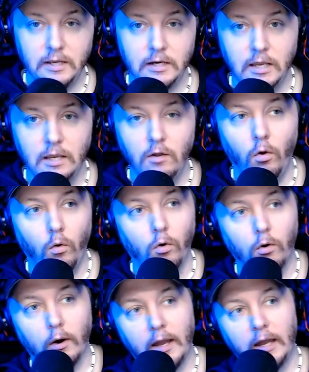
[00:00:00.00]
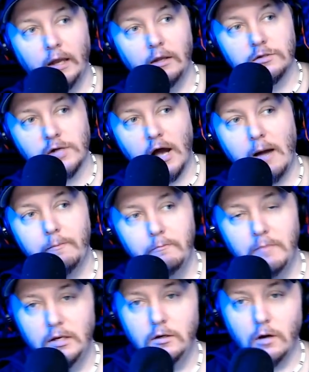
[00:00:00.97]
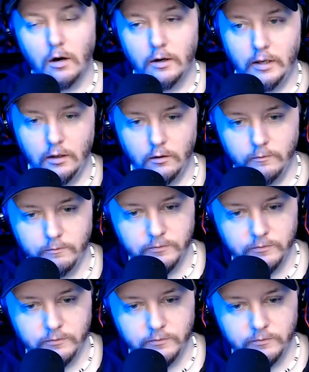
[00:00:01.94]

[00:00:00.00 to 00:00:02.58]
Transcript: heel or a top mid-card heel.